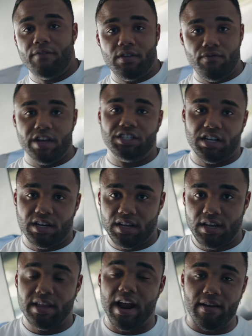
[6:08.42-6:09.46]
of the vision
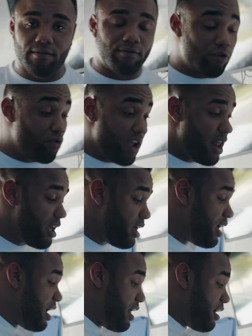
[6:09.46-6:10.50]
that I've created.
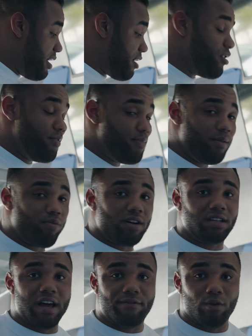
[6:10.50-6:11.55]
It couldn't be brought
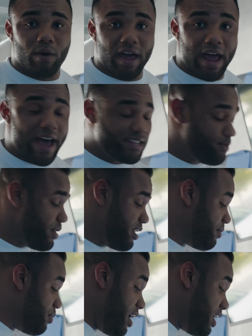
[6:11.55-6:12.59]
to life the way it has been.
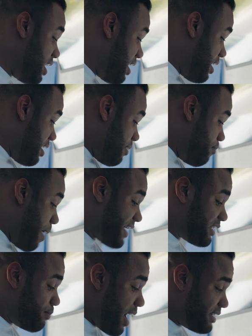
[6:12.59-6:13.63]
But
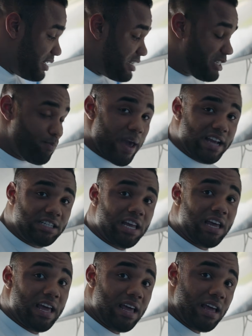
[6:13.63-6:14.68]
maximizing space
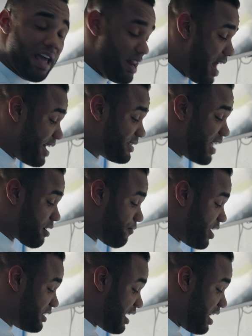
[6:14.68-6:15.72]
and not
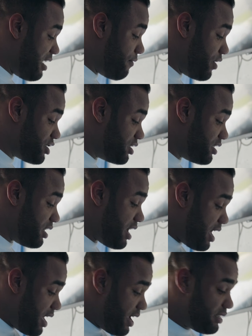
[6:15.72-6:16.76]
sacrificing any efficiency
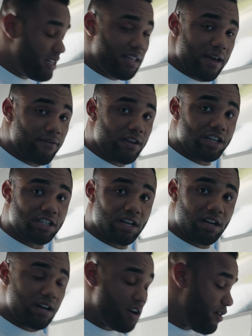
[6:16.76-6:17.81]
is the
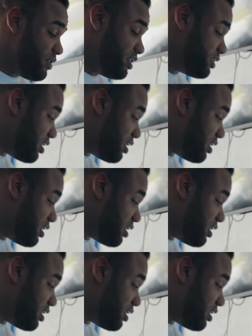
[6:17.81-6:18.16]
definition of these